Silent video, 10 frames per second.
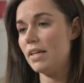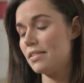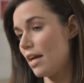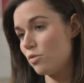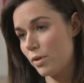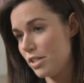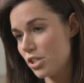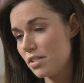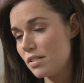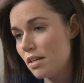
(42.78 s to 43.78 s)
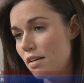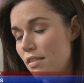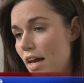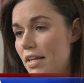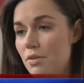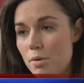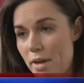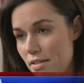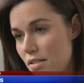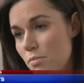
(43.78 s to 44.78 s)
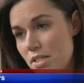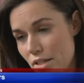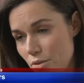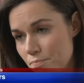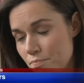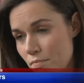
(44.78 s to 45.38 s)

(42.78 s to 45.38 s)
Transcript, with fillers: It's outrageous that he remains at Medill,